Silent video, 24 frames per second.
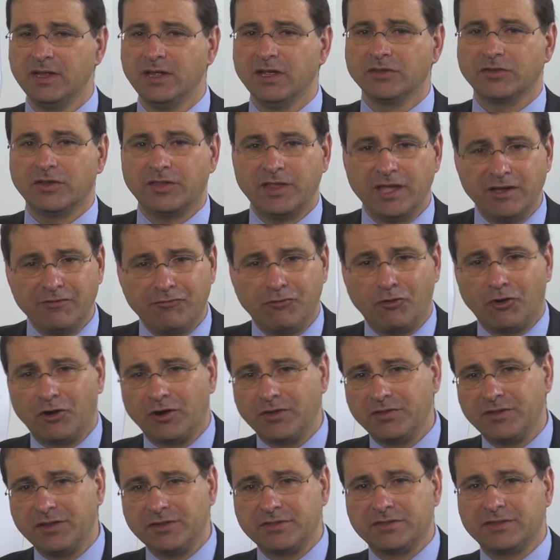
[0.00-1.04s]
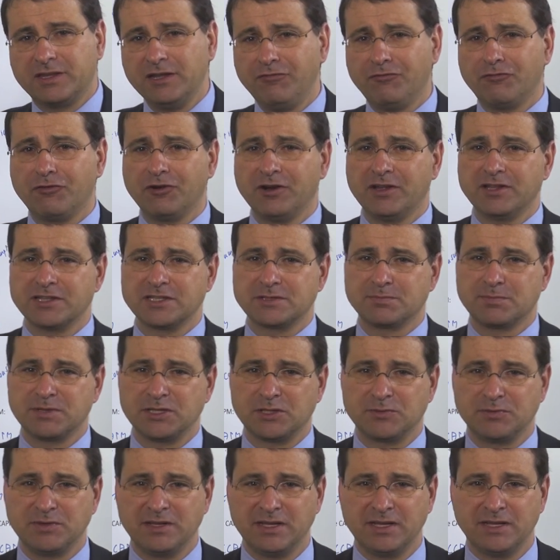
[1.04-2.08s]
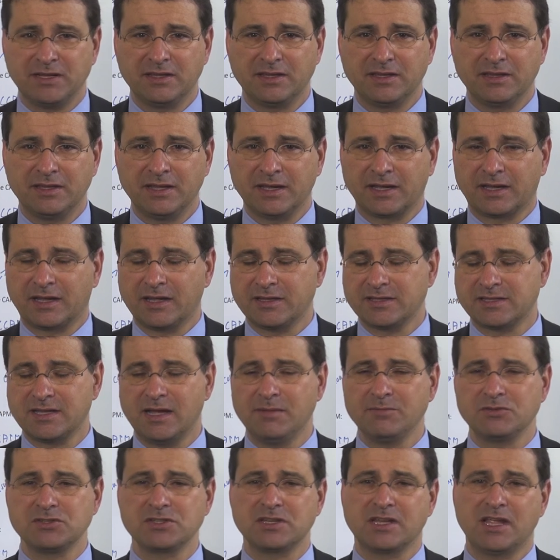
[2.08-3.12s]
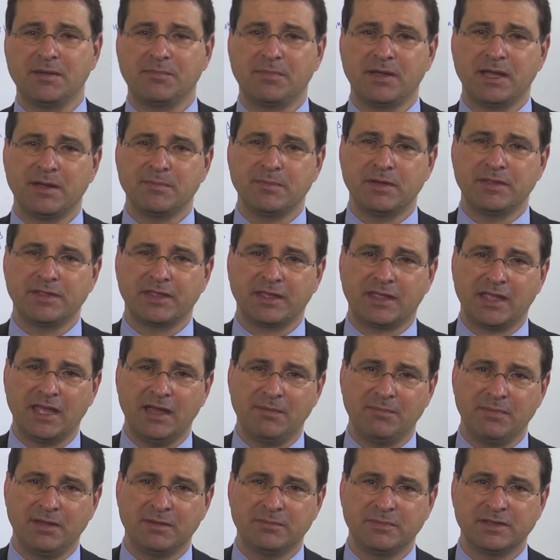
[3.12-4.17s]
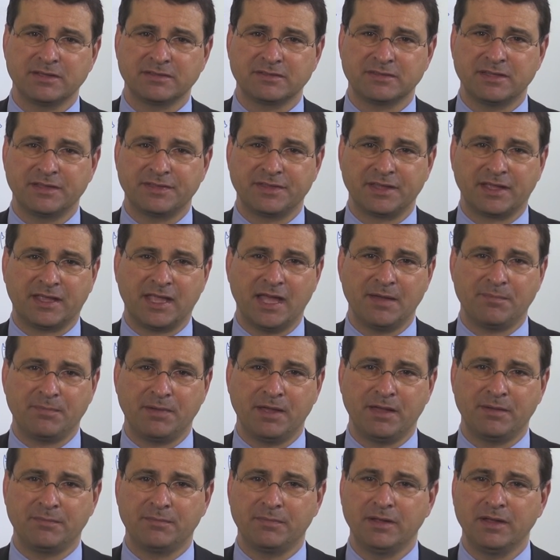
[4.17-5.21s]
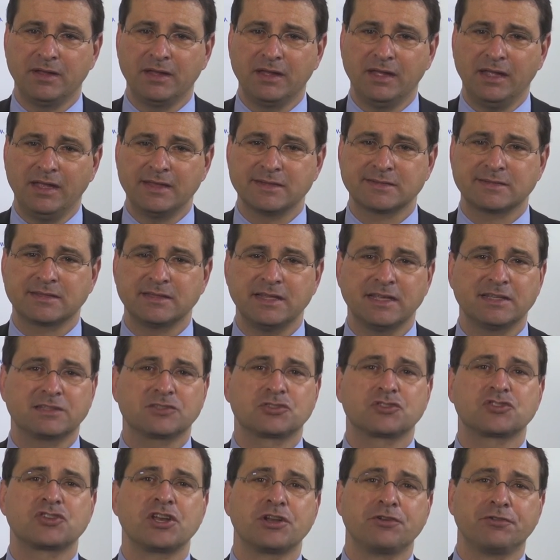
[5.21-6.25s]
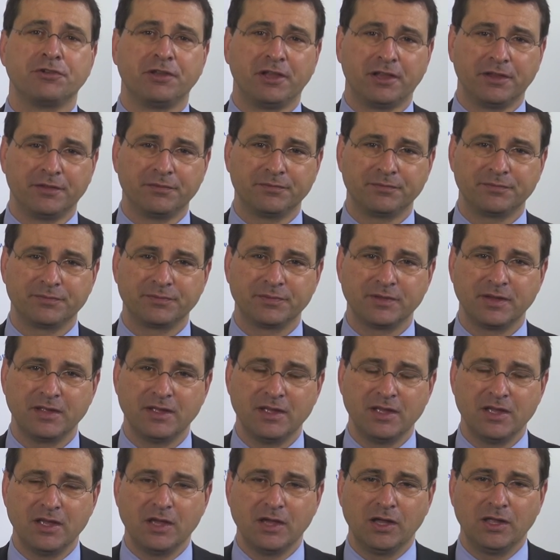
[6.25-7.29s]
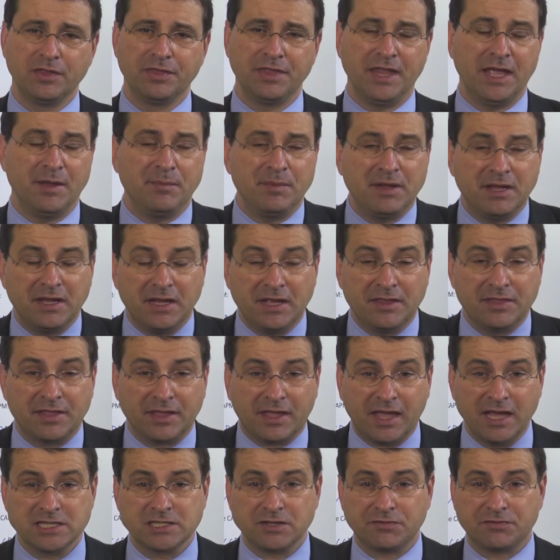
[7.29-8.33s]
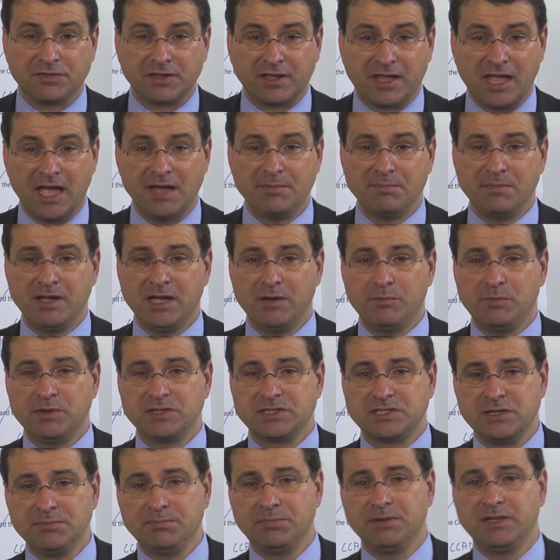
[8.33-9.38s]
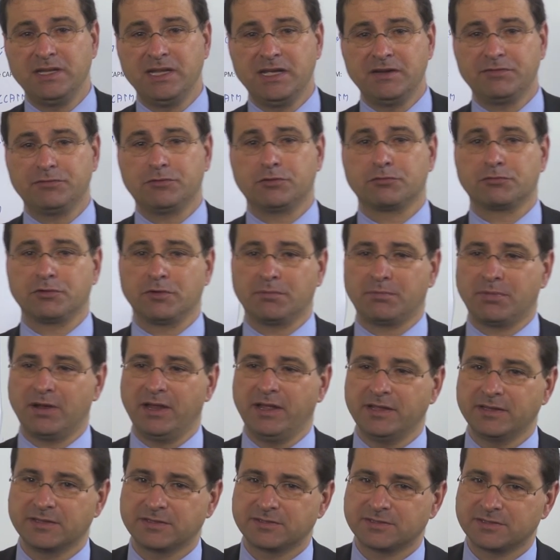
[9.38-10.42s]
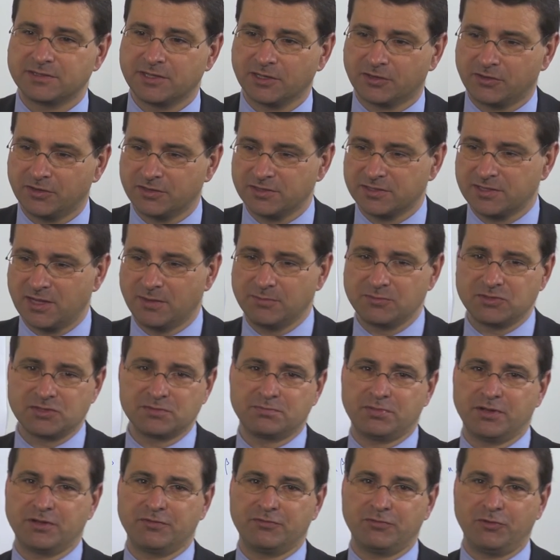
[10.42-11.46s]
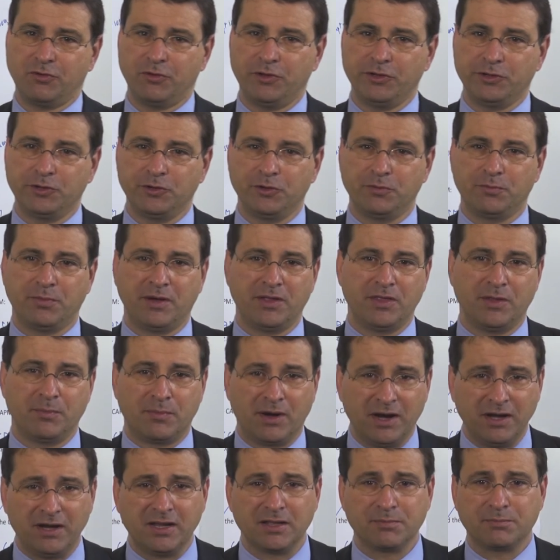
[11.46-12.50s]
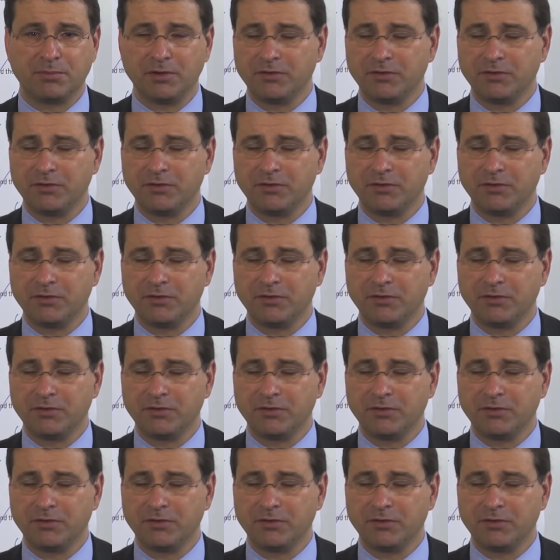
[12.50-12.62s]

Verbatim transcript: So therefore, the difference between the consumption CAPM and the CAPM is that the CAPM is less general. Namely, in the case of the CAPM, we simply have to replace the consumption portfolio by the market